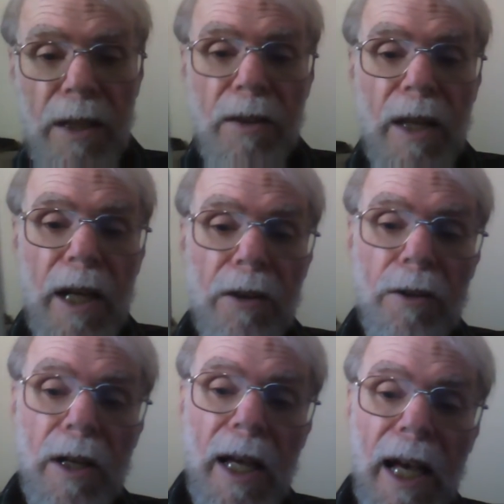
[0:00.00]
And there
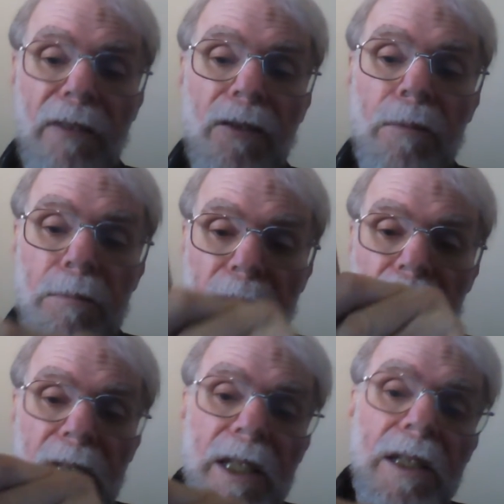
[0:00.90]
you have
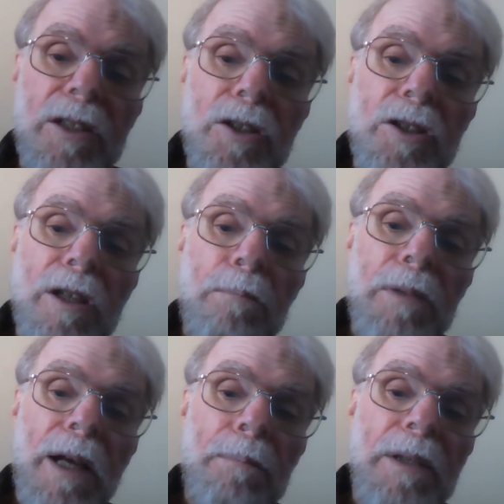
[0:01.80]
Piglet
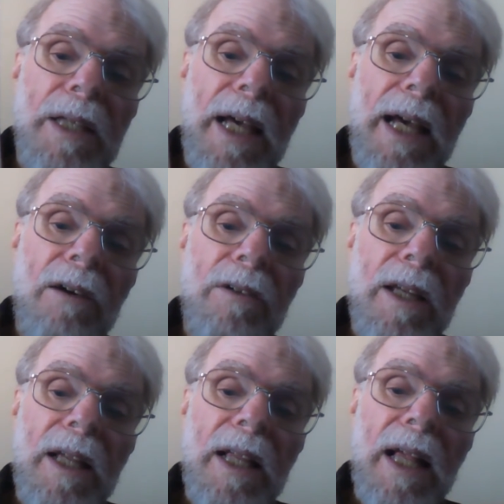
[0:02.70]
jumping up and down
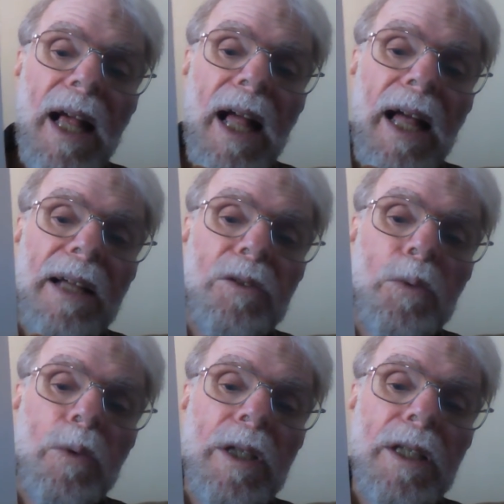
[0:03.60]

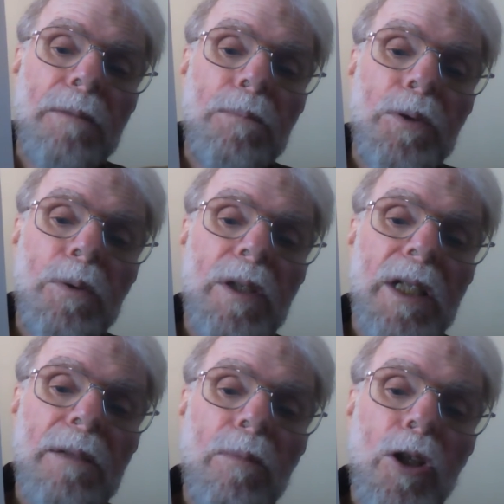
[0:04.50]
as Winnie the Pooh
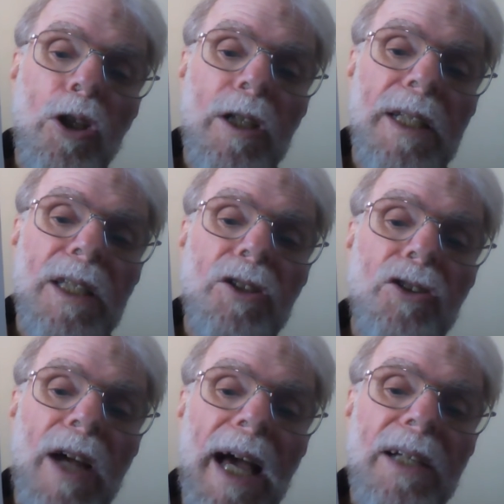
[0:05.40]
and him look at the
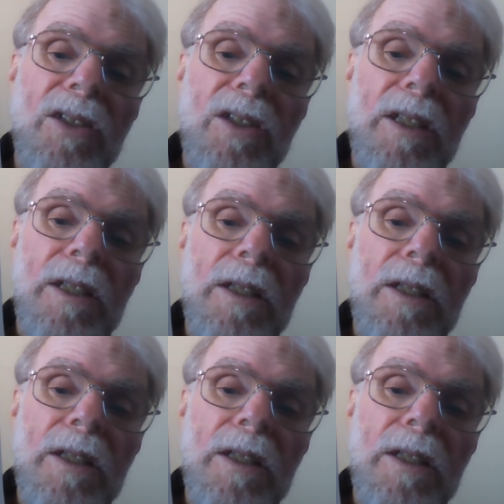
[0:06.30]
tracks.